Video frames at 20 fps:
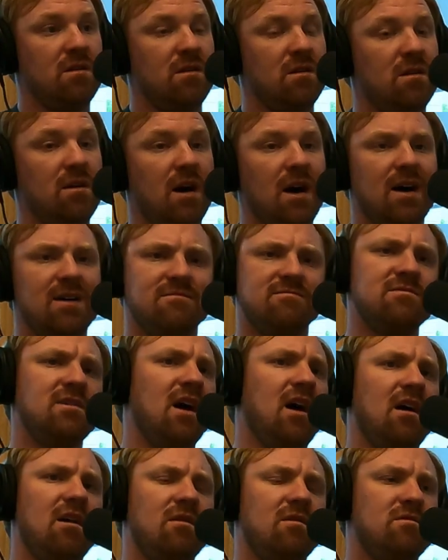
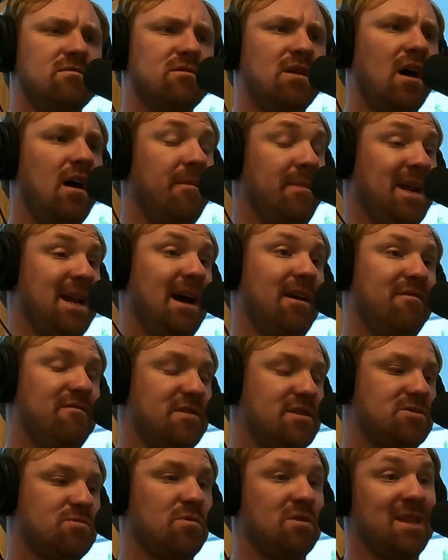No. I mean, I'll
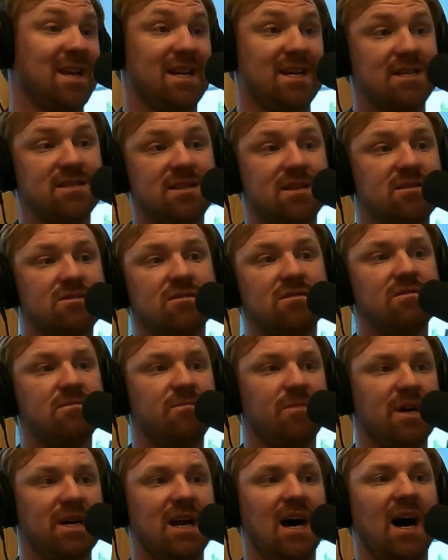fish one that is injured,
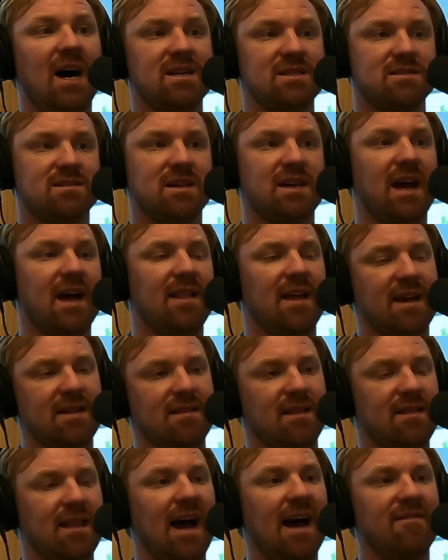but honestly, I like
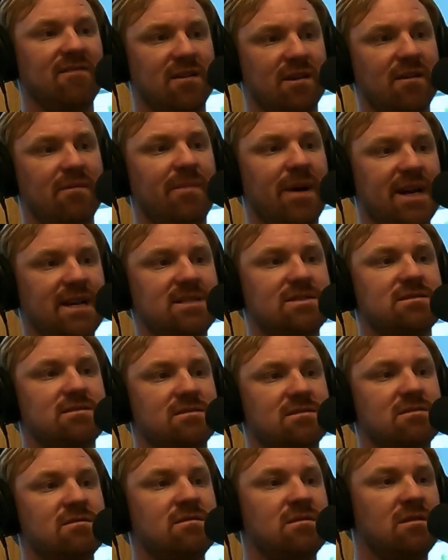the livelier baits.
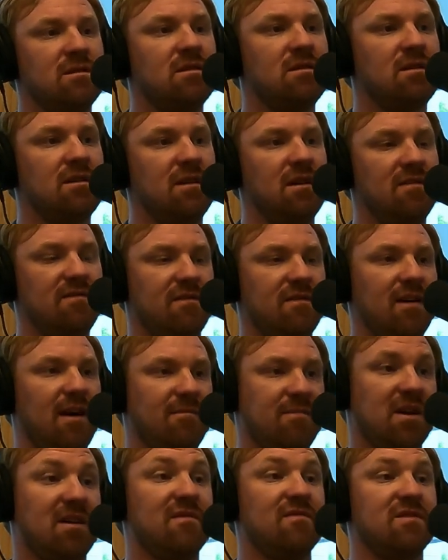If
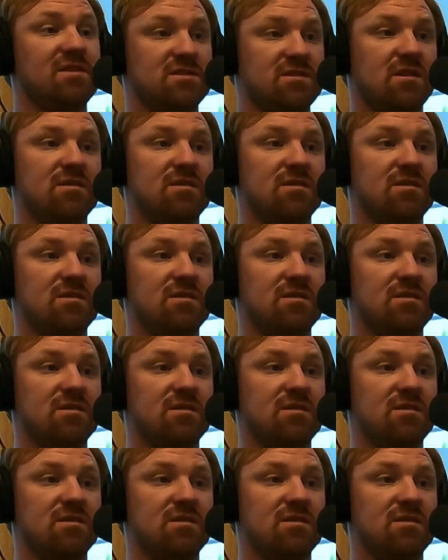I'm going to fish those